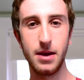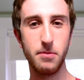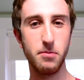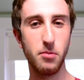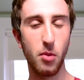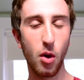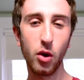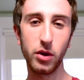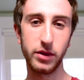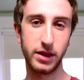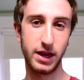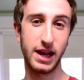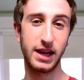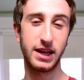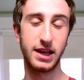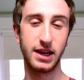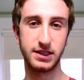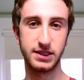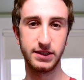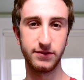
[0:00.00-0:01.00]
more than 8
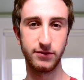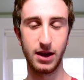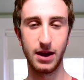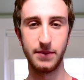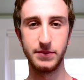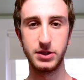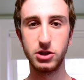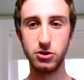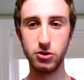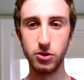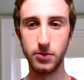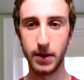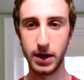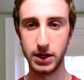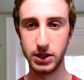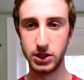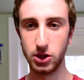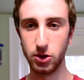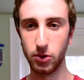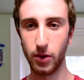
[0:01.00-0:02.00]
gigs of RAM to
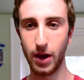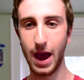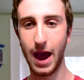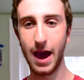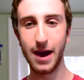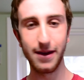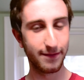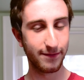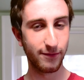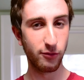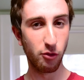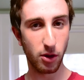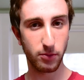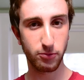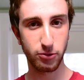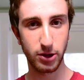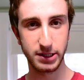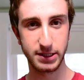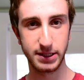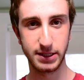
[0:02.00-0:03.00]
Ubuntu and 4
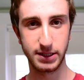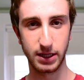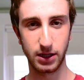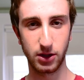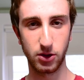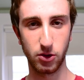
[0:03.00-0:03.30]
processing